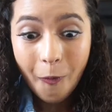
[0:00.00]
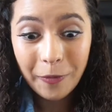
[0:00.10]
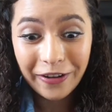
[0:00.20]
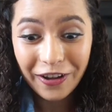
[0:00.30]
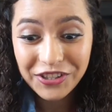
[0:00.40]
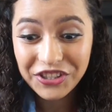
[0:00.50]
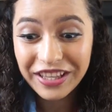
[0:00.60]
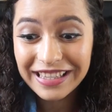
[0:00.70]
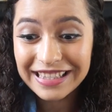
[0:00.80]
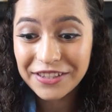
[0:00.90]
Oh my gosh,
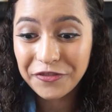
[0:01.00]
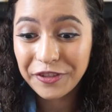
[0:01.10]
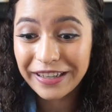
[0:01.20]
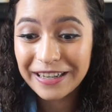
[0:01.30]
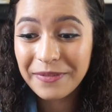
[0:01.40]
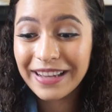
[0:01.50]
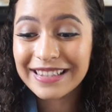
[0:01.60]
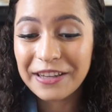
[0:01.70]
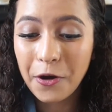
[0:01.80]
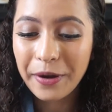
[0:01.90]
this is freaking
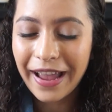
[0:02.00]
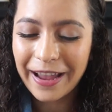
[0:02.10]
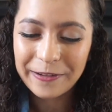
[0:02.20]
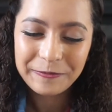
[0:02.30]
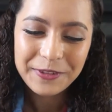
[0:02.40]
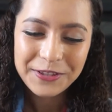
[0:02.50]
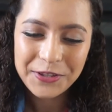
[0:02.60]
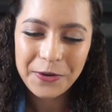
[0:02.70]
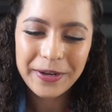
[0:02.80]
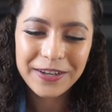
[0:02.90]
amazing. Okay,
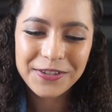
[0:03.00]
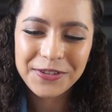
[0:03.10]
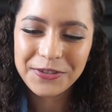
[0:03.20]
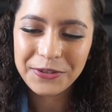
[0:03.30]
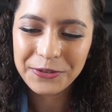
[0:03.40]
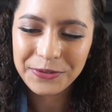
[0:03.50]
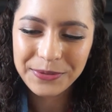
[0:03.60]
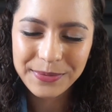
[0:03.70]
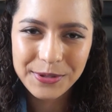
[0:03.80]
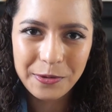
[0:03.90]
so here's this little
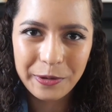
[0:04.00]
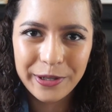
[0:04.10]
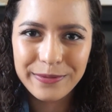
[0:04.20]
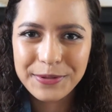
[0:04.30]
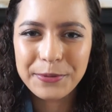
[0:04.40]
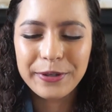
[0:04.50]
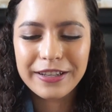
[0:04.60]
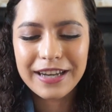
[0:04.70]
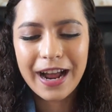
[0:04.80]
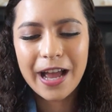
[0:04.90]
short
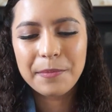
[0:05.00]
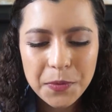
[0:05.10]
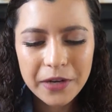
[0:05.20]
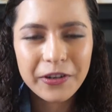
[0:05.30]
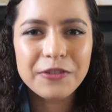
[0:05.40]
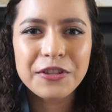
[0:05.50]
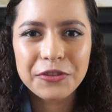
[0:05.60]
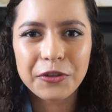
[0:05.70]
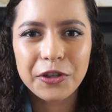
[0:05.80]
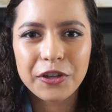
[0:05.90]
story time. Whenever I was
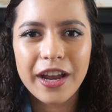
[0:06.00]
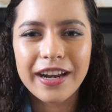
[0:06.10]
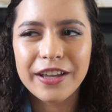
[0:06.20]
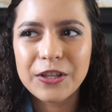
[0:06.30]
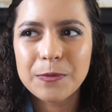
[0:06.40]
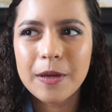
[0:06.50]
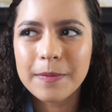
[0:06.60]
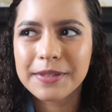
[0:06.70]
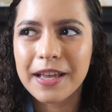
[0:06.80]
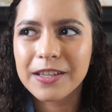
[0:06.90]
in third grade, I used to be
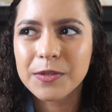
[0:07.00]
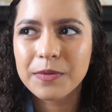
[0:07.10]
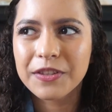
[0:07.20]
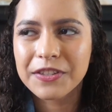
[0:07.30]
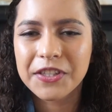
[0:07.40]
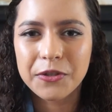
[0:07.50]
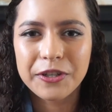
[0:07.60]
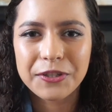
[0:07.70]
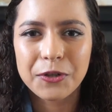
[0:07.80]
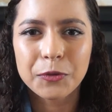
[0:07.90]
obsessed with this
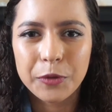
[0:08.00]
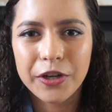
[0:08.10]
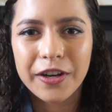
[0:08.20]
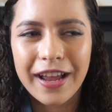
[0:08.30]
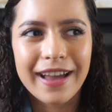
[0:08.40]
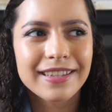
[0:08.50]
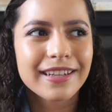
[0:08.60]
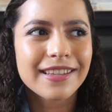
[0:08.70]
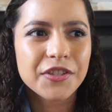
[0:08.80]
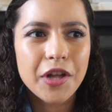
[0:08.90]
series called Where Are Cats,
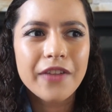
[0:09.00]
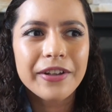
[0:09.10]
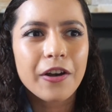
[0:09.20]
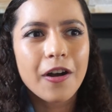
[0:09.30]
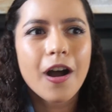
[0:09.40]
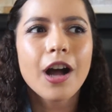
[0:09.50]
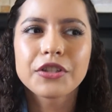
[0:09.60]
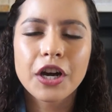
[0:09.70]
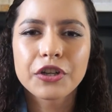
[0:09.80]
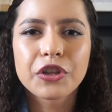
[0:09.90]
and I still have like a
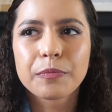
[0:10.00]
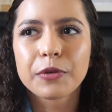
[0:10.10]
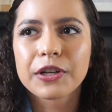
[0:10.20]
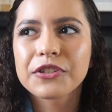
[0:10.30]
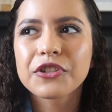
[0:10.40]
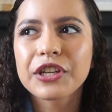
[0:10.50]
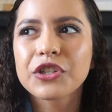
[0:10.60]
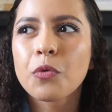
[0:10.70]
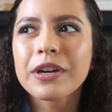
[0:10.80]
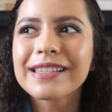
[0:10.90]
ton of the books. There's
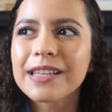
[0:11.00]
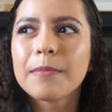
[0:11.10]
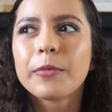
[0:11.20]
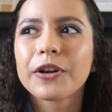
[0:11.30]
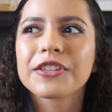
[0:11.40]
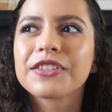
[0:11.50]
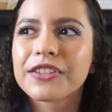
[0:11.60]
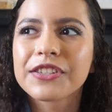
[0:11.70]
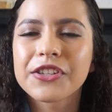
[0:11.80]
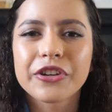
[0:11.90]
like 20 some books in
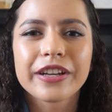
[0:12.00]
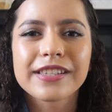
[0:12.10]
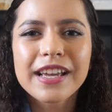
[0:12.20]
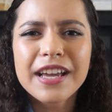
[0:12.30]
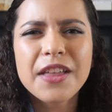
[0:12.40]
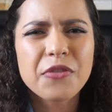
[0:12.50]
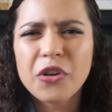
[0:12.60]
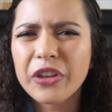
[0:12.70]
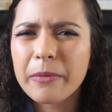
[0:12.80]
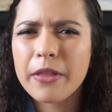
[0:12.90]
this series, and they're
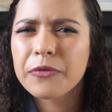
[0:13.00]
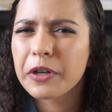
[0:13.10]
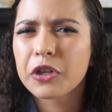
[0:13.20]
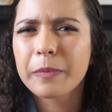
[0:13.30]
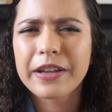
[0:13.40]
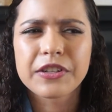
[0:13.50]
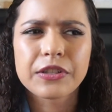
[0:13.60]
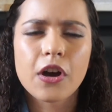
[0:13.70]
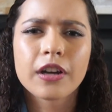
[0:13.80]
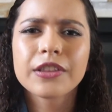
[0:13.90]
all like about 300
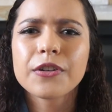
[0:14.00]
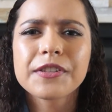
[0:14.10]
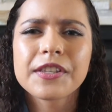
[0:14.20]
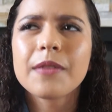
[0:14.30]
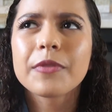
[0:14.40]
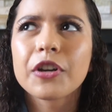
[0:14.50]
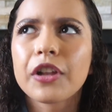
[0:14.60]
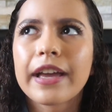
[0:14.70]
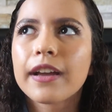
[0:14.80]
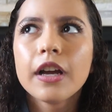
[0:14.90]
pages long, and there are some that
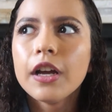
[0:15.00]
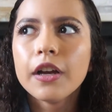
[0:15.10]
are like